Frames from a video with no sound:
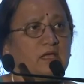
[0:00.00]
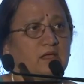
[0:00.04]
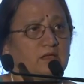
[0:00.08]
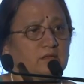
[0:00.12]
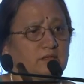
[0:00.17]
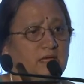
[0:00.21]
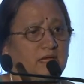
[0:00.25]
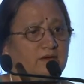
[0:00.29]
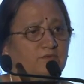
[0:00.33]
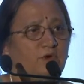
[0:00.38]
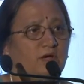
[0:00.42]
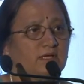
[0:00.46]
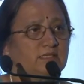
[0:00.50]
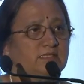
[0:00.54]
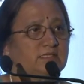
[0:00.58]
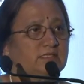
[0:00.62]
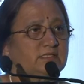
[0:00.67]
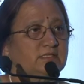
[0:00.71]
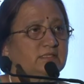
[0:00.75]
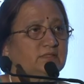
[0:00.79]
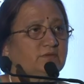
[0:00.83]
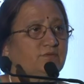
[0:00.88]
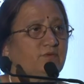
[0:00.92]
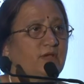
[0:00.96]
advanced
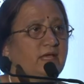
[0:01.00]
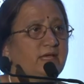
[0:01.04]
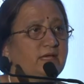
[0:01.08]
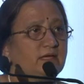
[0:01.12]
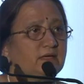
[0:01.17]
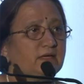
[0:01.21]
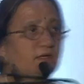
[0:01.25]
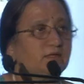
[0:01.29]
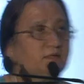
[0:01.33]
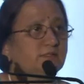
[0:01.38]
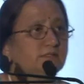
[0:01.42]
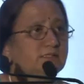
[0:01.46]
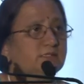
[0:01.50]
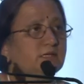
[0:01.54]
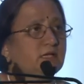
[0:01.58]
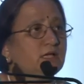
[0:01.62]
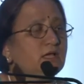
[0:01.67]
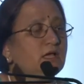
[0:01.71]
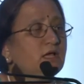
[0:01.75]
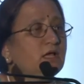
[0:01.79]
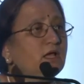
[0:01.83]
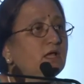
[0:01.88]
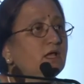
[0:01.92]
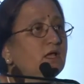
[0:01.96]
vehicles,
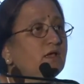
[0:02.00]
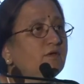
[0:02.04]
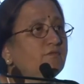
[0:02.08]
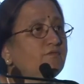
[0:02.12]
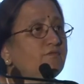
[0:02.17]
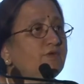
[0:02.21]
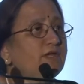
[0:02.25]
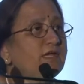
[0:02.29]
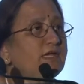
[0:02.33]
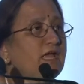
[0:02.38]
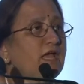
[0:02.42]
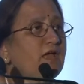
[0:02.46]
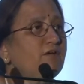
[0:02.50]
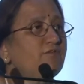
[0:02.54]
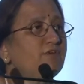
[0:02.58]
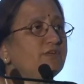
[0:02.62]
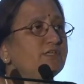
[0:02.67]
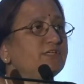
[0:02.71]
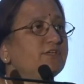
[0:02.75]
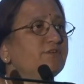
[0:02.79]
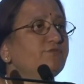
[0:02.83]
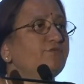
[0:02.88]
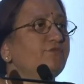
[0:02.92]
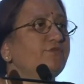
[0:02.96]
we have a
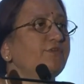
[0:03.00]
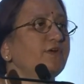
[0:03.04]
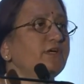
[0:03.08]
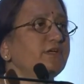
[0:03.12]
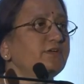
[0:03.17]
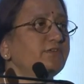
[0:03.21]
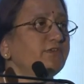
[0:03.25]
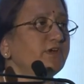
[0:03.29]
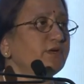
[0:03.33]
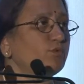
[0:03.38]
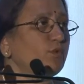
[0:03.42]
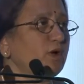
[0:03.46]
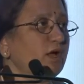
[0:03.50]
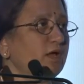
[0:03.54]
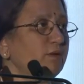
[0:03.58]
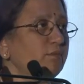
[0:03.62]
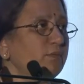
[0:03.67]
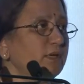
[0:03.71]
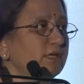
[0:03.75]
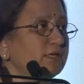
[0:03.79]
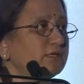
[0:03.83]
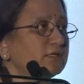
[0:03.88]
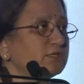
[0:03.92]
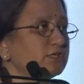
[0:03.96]
different
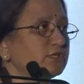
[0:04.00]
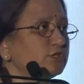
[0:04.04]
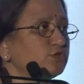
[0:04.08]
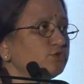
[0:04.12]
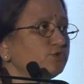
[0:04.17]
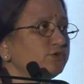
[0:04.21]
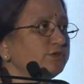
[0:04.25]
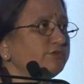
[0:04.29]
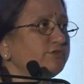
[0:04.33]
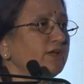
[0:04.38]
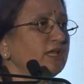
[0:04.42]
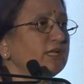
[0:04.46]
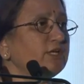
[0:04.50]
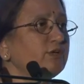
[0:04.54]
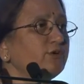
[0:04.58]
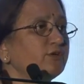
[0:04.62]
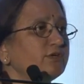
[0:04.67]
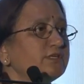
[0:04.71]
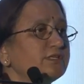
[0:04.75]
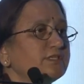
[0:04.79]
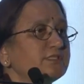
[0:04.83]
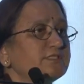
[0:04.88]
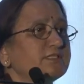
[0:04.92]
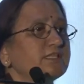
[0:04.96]
requirement to evaluate
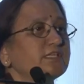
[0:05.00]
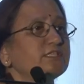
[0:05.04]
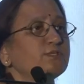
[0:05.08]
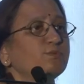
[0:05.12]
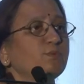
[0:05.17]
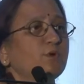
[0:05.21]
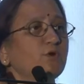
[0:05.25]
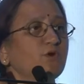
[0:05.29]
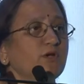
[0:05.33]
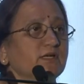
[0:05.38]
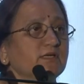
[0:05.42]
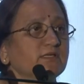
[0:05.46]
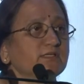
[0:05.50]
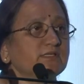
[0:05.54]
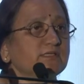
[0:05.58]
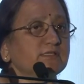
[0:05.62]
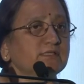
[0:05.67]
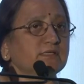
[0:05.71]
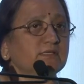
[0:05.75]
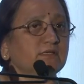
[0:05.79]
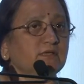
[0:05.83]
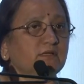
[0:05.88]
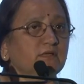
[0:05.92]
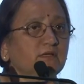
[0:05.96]
such
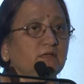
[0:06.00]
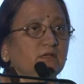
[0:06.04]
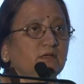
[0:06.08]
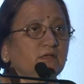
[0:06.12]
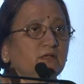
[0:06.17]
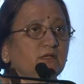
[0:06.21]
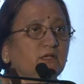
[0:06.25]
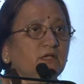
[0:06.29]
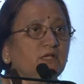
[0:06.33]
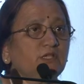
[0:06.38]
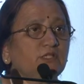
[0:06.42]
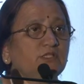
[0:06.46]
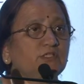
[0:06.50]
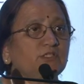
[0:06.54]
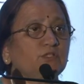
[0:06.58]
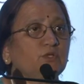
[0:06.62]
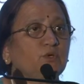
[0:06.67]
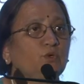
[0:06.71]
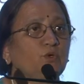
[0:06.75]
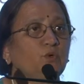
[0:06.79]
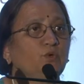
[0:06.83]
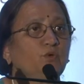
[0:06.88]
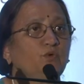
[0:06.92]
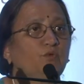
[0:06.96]
products.
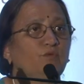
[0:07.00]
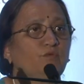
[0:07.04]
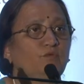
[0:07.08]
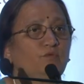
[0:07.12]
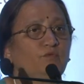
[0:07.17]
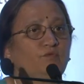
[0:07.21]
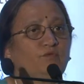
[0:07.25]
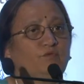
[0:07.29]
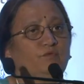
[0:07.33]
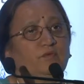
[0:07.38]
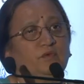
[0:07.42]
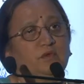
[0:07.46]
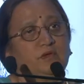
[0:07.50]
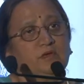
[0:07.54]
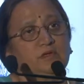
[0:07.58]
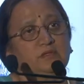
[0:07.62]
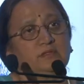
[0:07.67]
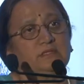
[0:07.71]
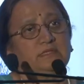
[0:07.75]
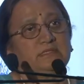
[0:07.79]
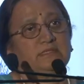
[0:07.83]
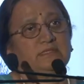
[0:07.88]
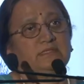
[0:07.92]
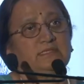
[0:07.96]
So
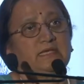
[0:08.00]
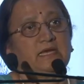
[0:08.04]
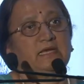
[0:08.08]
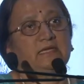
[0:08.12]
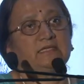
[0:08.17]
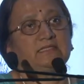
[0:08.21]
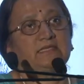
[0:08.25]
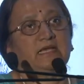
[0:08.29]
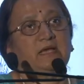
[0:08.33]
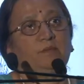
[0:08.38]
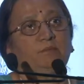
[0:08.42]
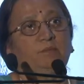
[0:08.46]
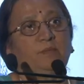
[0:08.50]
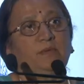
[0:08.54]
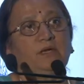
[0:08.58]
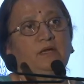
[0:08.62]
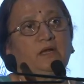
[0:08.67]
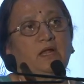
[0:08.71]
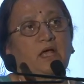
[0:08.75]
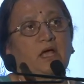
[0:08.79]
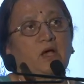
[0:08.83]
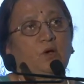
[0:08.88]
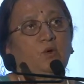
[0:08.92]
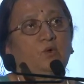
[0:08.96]
this is an example
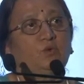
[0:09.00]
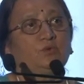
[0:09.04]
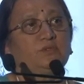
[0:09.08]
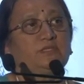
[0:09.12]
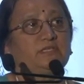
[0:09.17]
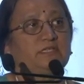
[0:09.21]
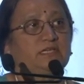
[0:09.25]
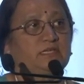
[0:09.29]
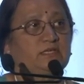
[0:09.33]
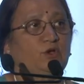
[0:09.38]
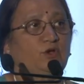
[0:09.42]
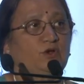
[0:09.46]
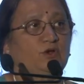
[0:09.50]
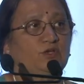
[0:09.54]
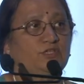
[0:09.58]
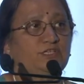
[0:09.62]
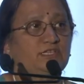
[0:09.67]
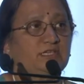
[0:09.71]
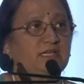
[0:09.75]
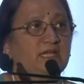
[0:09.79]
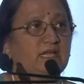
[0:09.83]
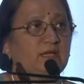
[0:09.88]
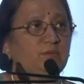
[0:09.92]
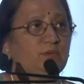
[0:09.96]
how the technology
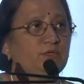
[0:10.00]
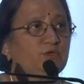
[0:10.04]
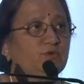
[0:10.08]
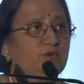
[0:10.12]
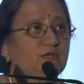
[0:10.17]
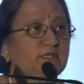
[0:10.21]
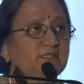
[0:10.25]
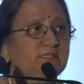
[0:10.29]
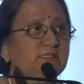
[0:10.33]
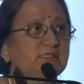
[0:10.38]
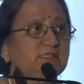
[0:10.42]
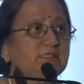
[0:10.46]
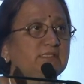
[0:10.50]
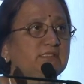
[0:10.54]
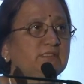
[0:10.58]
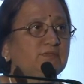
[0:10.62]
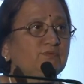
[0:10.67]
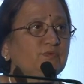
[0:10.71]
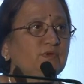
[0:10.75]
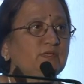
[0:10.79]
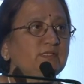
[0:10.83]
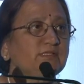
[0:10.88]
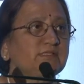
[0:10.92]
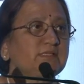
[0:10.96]
came into existence
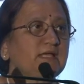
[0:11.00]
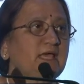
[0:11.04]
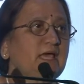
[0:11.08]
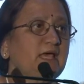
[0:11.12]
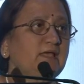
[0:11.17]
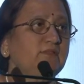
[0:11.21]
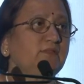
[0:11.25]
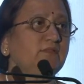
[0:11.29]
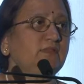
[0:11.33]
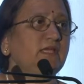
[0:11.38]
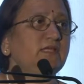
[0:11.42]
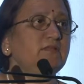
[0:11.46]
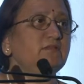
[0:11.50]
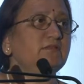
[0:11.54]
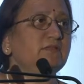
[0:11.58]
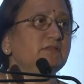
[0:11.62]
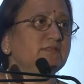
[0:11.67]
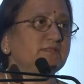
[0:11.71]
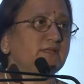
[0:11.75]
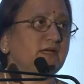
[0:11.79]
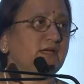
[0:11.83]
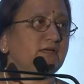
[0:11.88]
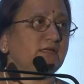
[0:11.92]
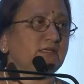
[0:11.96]
first and then the
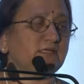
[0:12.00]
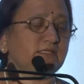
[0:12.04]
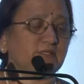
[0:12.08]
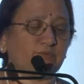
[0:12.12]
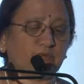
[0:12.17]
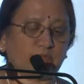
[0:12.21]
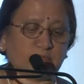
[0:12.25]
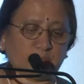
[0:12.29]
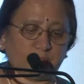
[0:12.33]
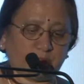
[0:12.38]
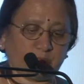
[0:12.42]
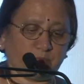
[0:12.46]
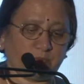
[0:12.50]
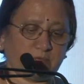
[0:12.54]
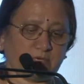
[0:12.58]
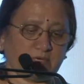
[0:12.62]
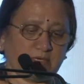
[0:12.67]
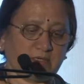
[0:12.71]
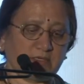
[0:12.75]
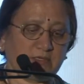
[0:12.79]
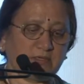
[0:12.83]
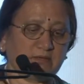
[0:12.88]
standards were prepared.